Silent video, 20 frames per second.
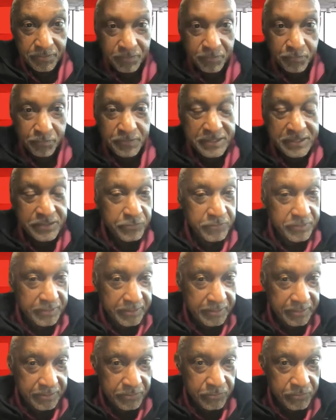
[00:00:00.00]

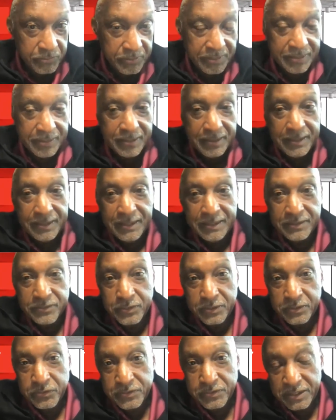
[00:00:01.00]
VCs and
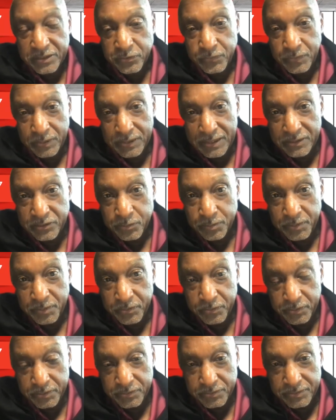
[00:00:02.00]
successful
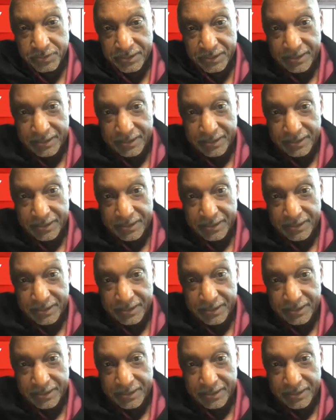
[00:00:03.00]
entrepreneurs.